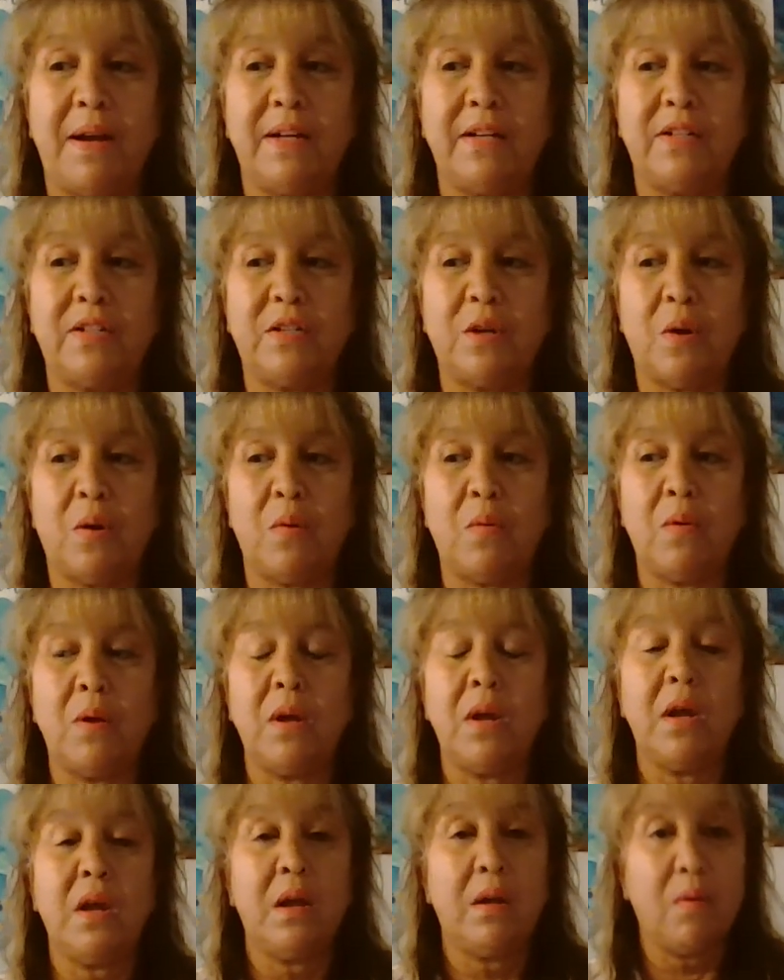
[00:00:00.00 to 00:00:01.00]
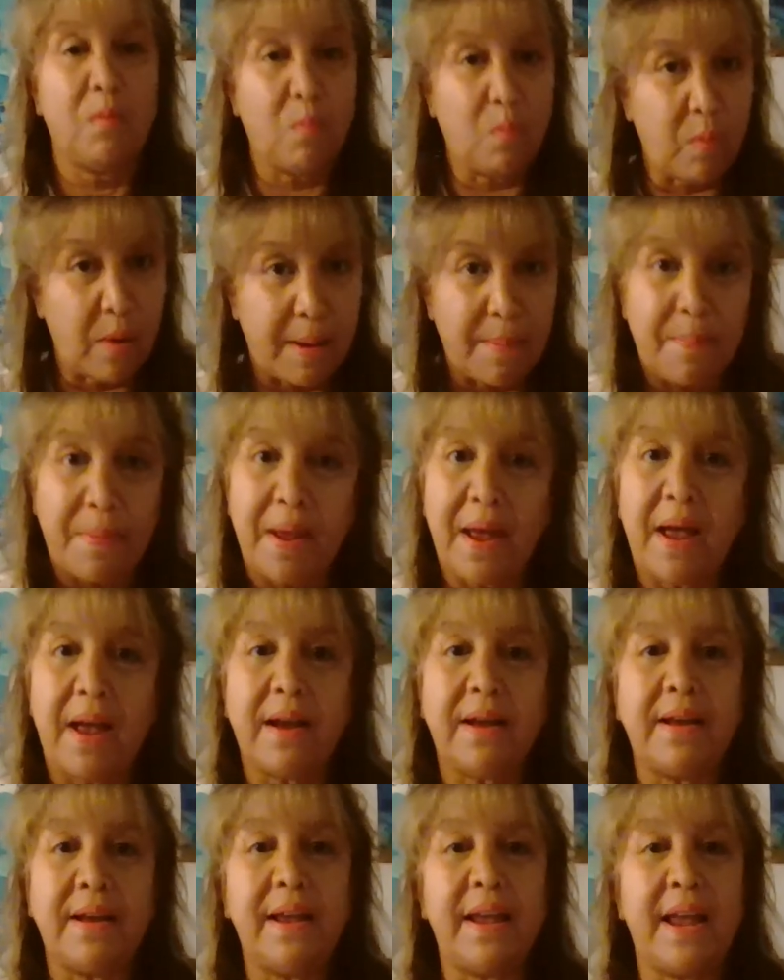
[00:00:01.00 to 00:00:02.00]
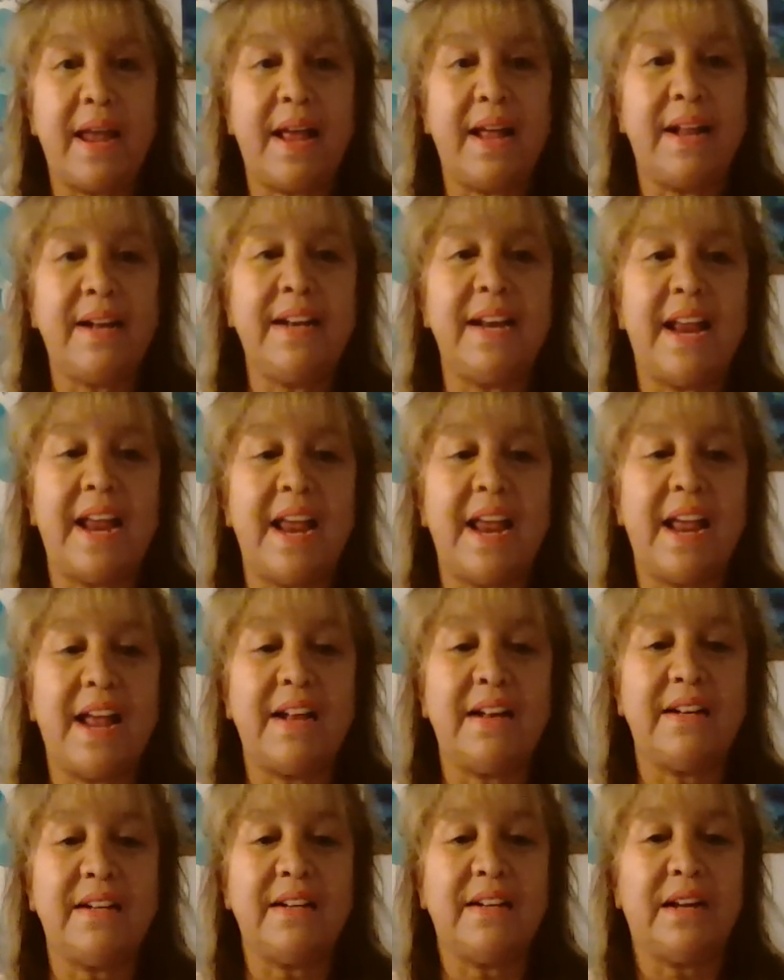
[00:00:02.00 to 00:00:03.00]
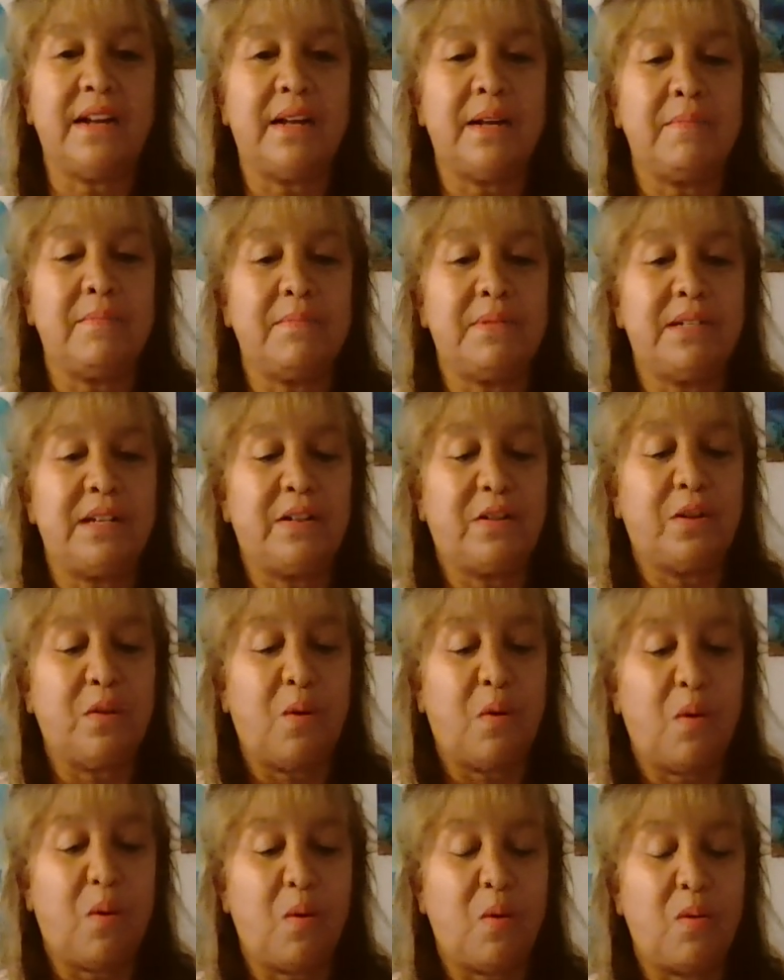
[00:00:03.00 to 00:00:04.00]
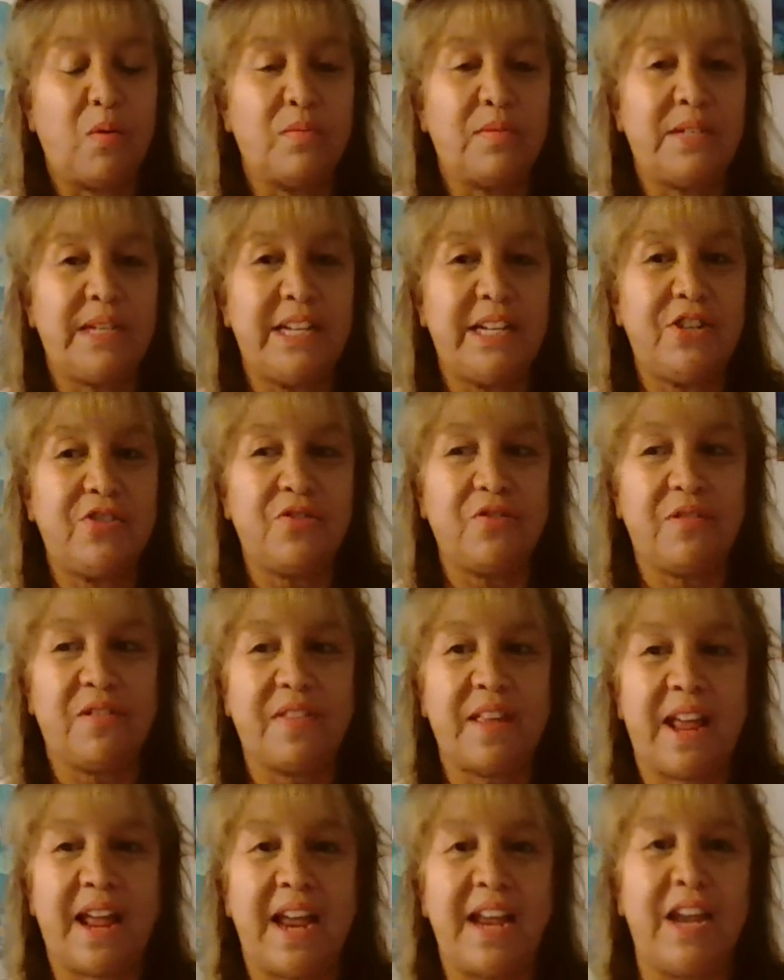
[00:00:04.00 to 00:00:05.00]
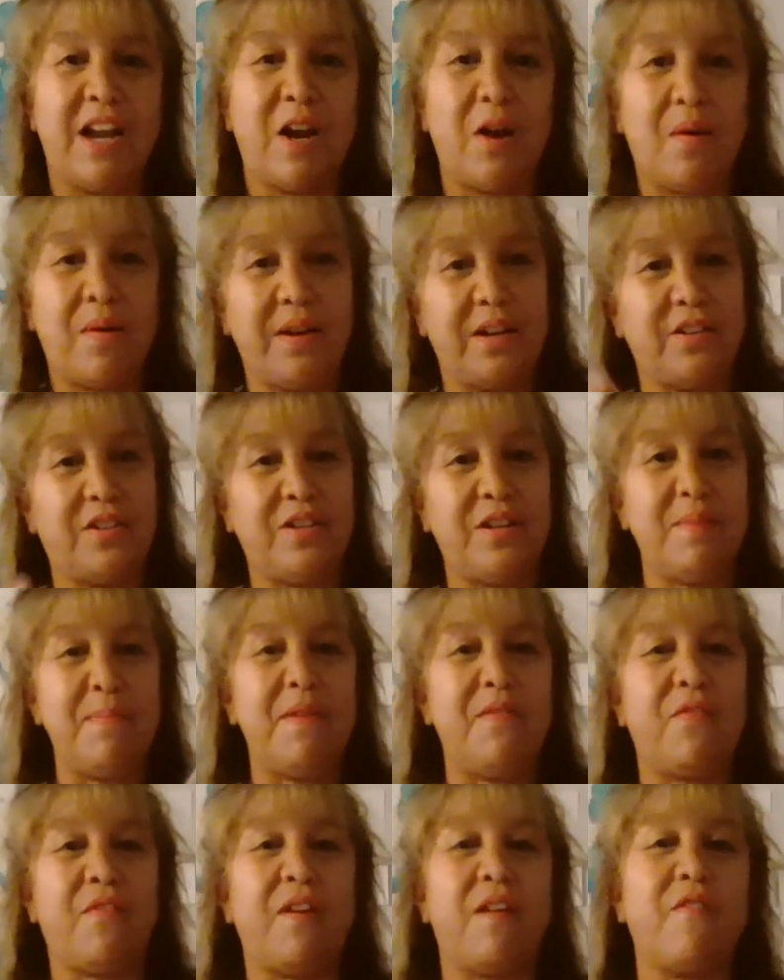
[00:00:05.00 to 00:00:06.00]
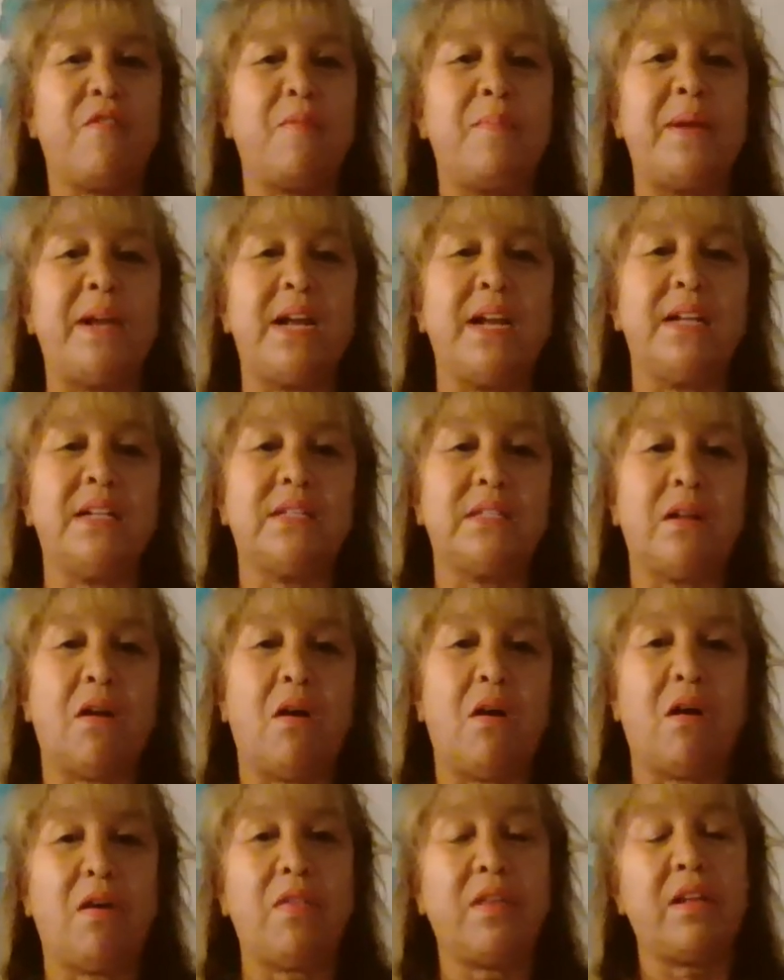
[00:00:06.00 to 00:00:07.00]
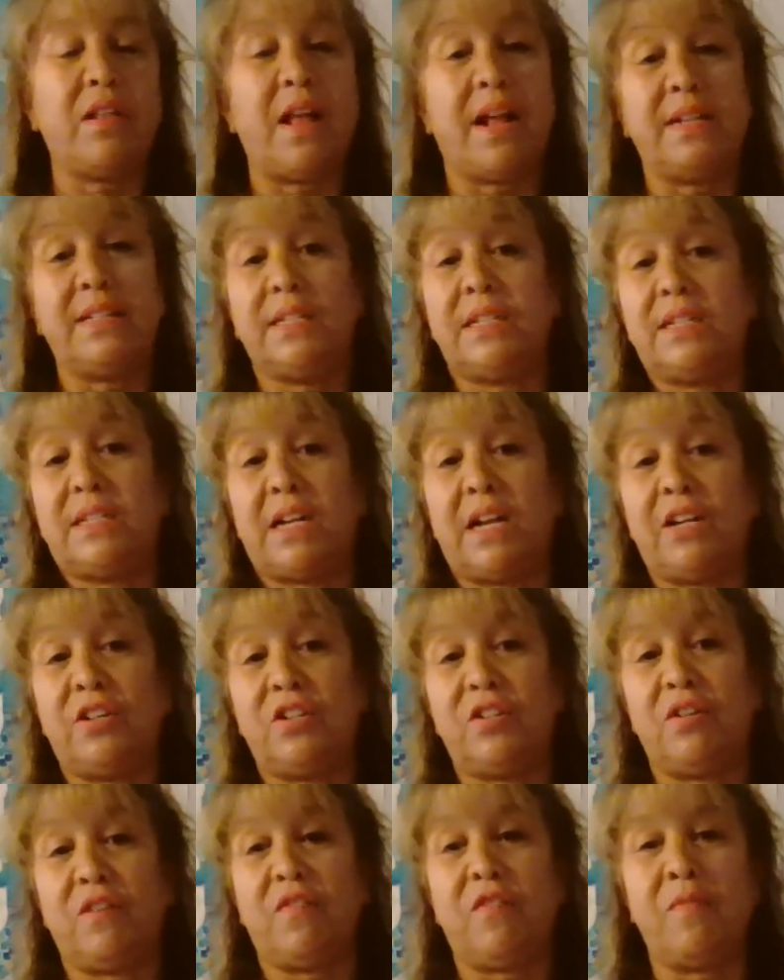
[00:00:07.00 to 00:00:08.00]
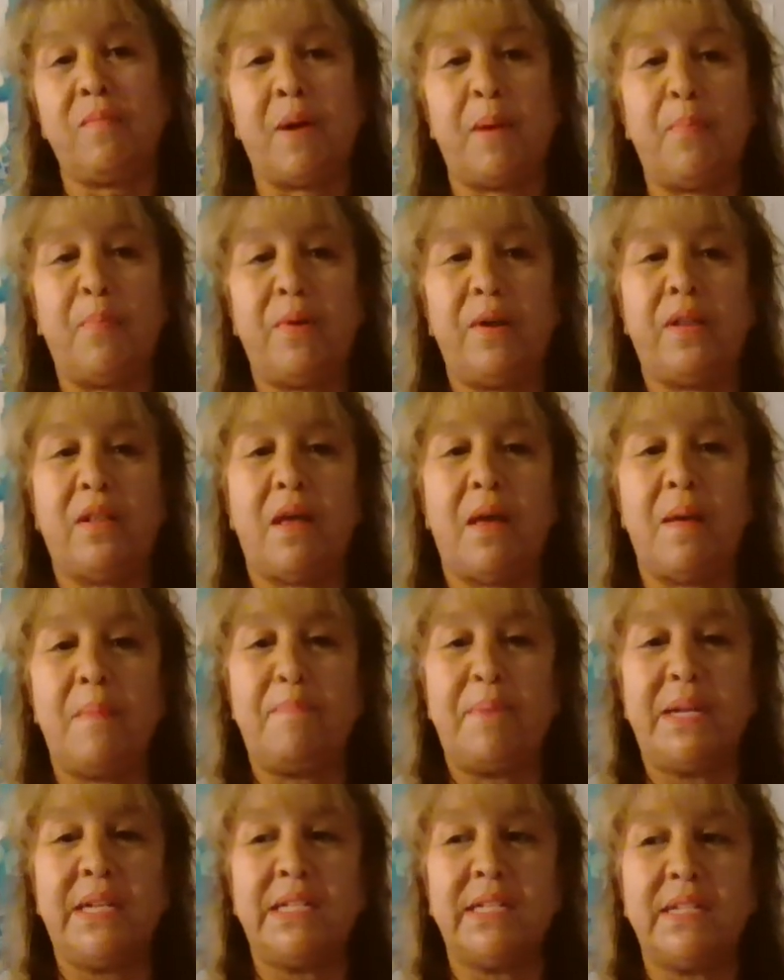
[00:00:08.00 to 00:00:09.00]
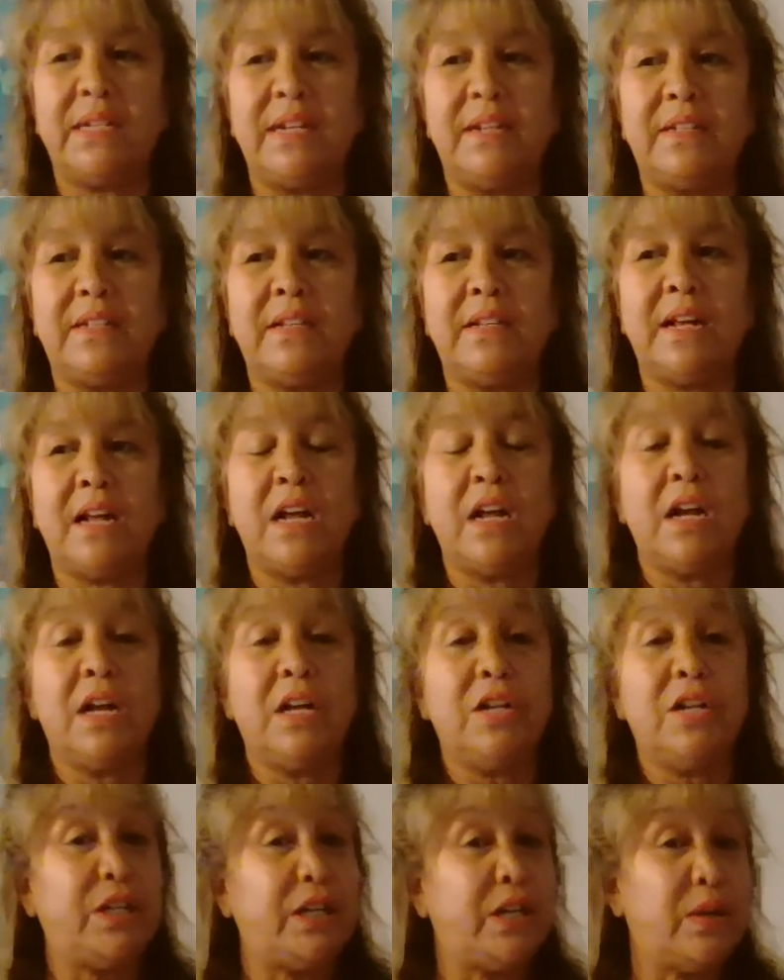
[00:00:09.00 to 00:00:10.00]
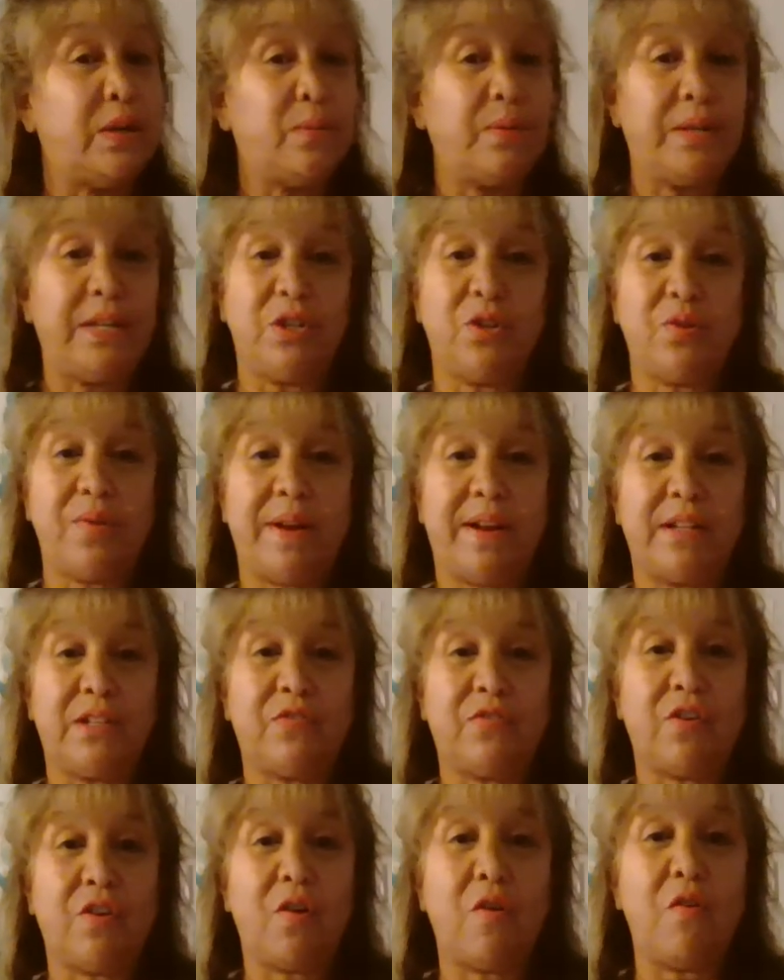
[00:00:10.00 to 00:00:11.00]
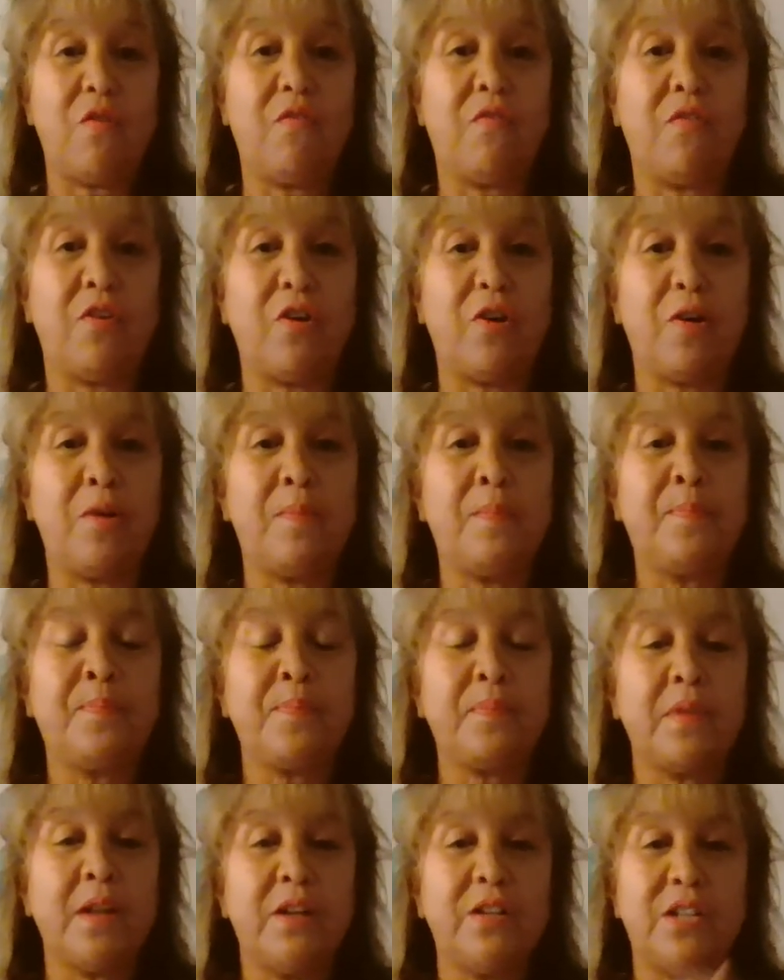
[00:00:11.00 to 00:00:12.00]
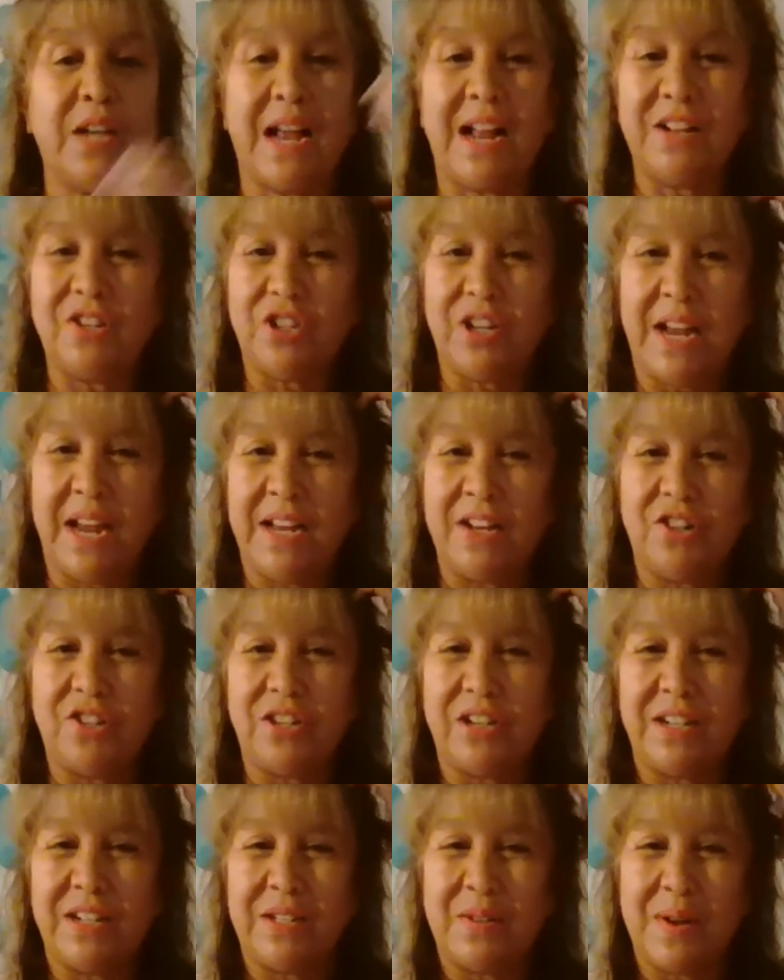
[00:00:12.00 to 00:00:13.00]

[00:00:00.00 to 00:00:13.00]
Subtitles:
And so went back again and did the whole teacher thing, and it took me forever because all the classes that I took for my pre-law business didn't really transfer over to education.